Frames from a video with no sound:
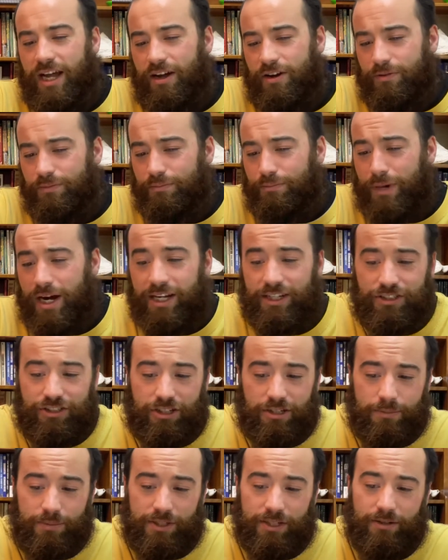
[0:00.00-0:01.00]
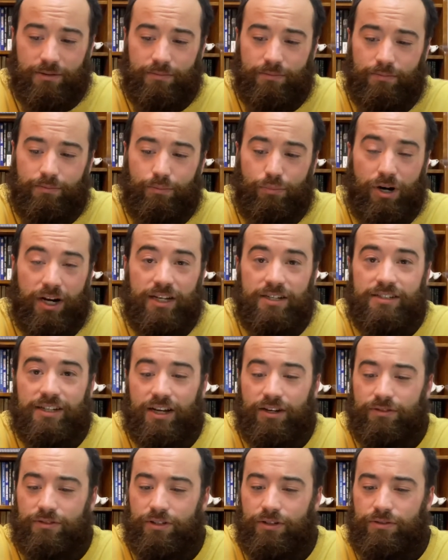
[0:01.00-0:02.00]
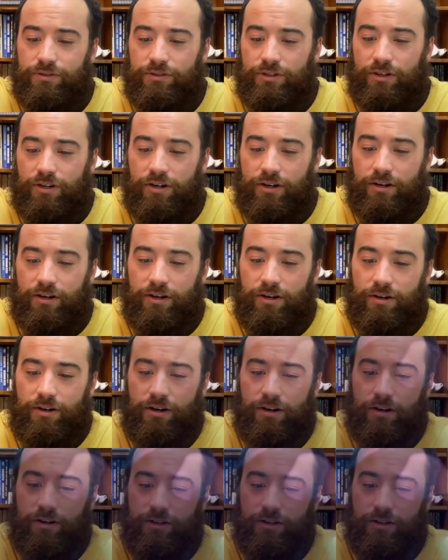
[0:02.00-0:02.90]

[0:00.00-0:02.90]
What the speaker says: how mind chips and brain downloads are